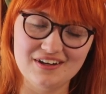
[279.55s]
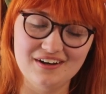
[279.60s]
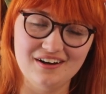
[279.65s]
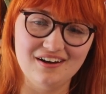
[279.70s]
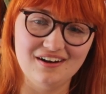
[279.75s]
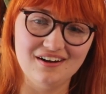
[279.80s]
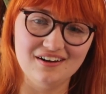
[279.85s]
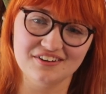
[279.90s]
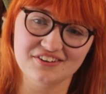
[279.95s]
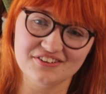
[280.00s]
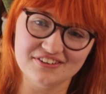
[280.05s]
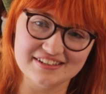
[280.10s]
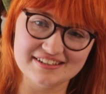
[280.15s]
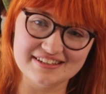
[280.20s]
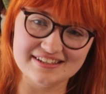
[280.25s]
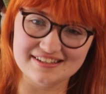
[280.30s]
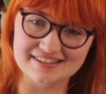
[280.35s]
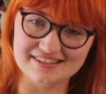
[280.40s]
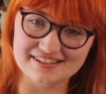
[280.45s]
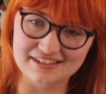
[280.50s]
are
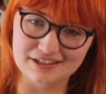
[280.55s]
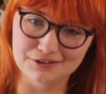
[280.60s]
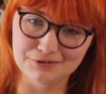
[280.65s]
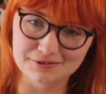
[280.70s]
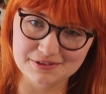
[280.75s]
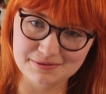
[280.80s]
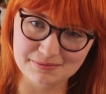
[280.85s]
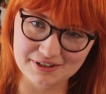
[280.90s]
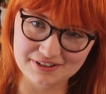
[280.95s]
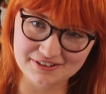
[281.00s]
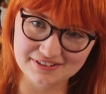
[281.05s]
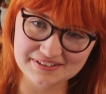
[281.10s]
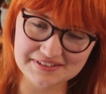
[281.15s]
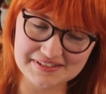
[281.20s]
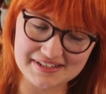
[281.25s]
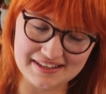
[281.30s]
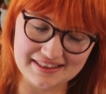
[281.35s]
Chris's Star Wars models,